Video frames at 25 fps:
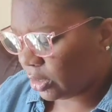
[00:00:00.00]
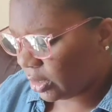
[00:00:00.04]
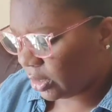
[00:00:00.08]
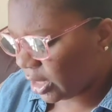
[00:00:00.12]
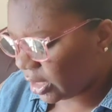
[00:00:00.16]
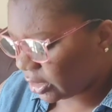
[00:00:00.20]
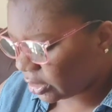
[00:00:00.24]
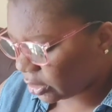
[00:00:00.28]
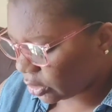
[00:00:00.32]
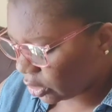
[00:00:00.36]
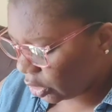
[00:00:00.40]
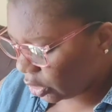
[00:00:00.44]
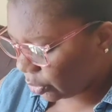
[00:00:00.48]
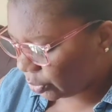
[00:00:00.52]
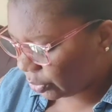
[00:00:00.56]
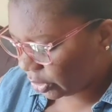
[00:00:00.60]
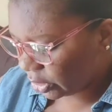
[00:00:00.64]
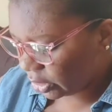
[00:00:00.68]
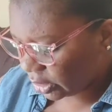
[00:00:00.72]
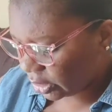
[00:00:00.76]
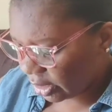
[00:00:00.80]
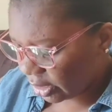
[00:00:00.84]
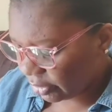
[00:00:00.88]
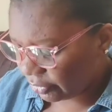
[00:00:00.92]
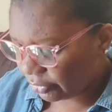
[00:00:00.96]
Let's all be
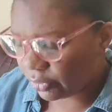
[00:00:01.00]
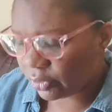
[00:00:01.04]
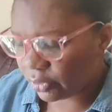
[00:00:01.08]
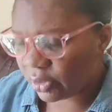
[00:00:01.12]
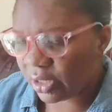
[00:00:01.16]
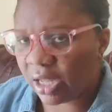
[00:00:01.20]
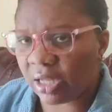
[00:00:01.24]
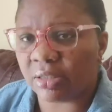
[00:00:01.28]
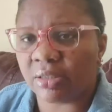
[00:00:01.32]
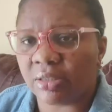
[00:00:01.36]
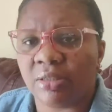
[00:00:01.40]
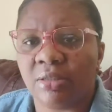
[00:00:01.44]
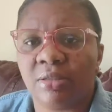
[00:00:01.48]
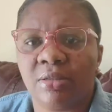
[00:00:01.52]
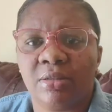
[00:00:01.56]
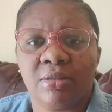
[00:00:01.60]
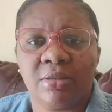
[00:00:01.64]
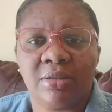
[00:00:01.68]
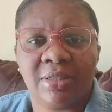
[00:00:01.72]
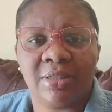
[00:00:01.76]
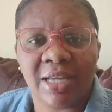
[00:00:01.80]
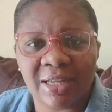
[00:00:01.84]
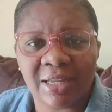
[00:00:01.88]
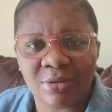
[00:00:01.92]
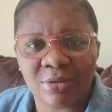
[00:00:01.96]
careful and
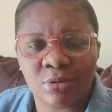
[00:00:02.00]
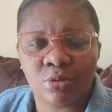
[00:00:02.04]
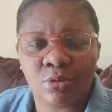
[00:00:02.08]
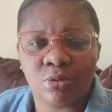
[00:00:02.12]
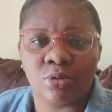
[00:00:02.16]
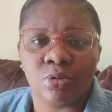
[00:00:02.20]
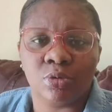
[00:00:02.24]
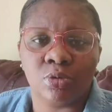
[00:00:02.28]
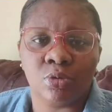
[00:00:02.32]
get to